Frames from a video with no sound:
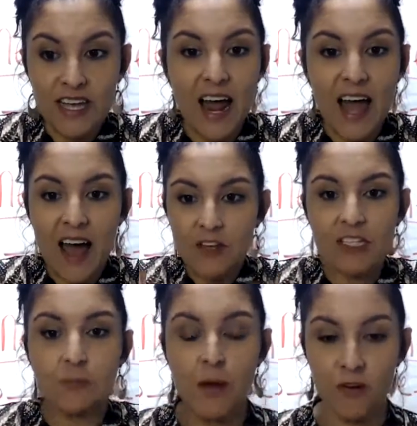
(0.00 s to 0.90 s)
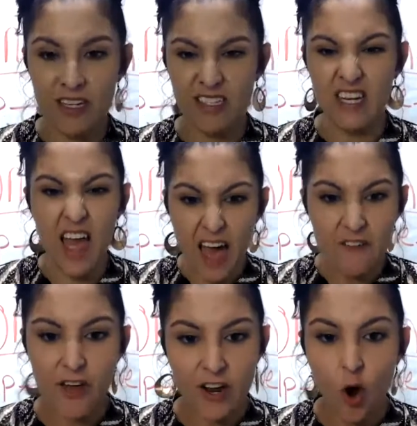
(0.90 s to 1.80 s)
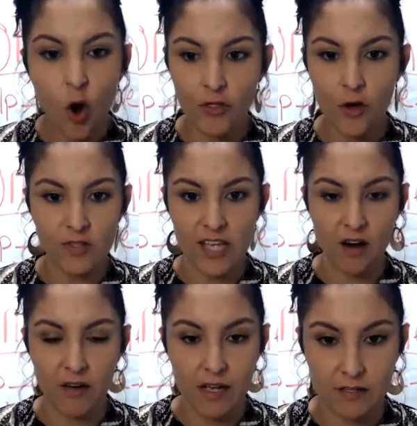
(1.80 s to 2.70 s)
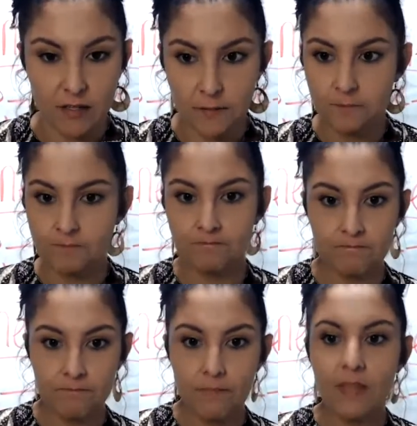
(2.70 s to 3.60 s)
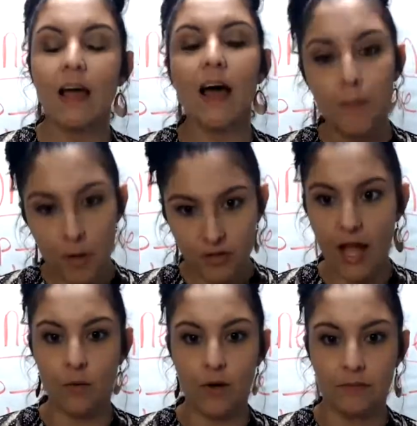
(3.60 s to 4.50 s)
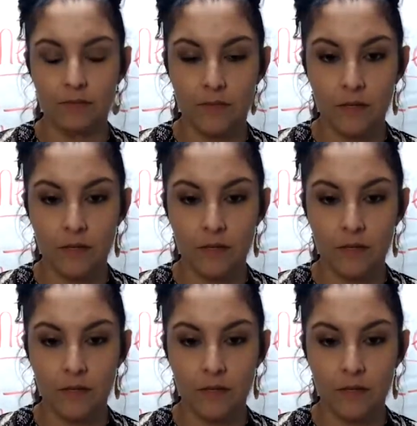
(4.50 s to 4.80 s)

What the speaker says: and I have experience in all those areas. How about that one?